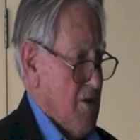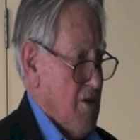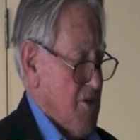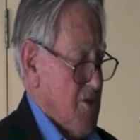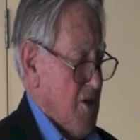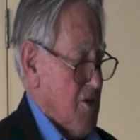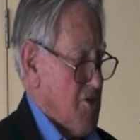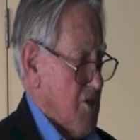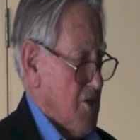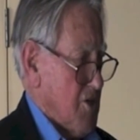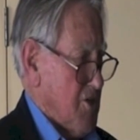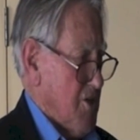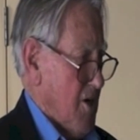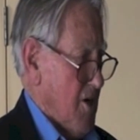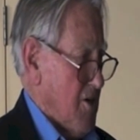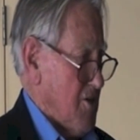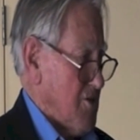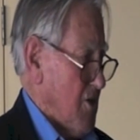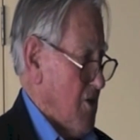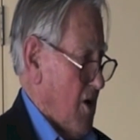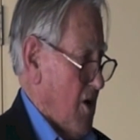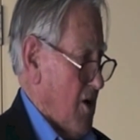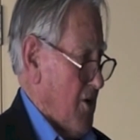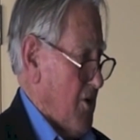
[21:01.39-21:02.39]
such a
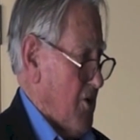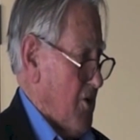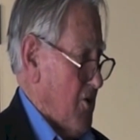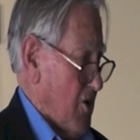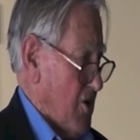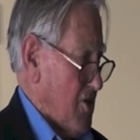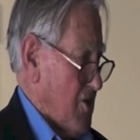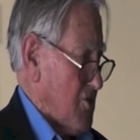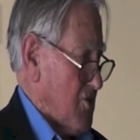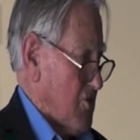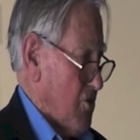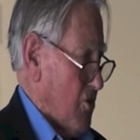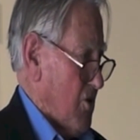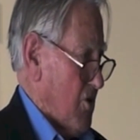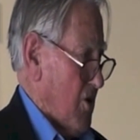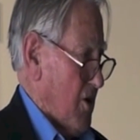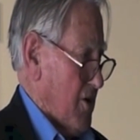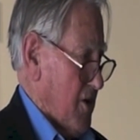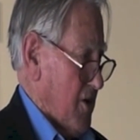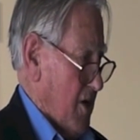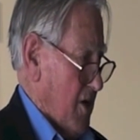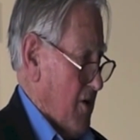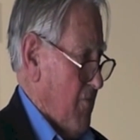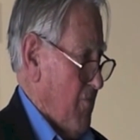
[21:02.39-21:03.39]
docile and nice stall
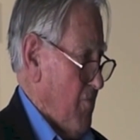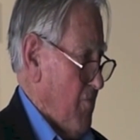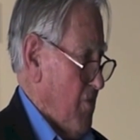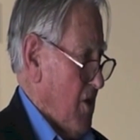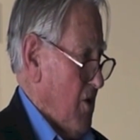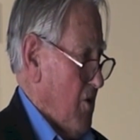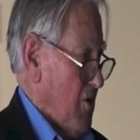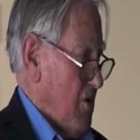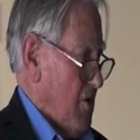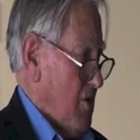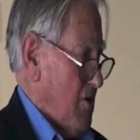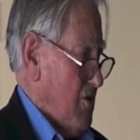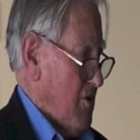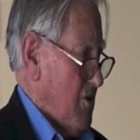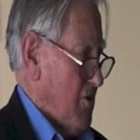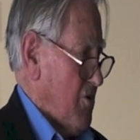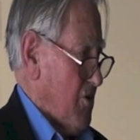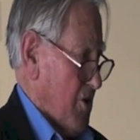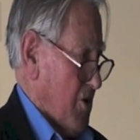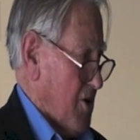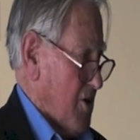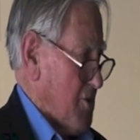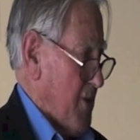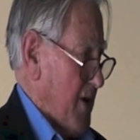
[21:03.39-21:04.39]
like that you
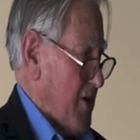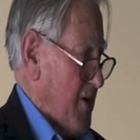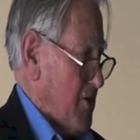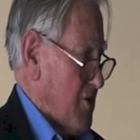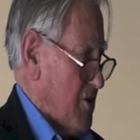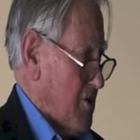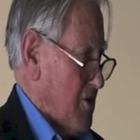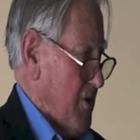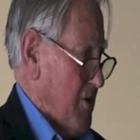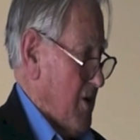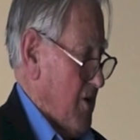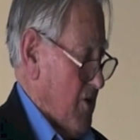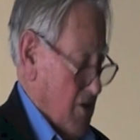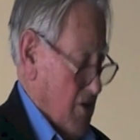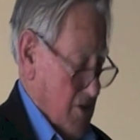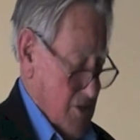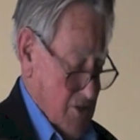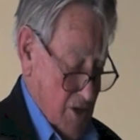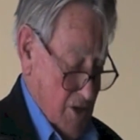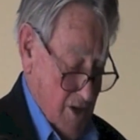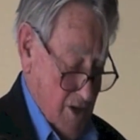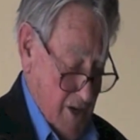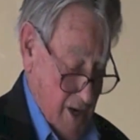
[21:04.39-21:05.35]
can expect it to be nice to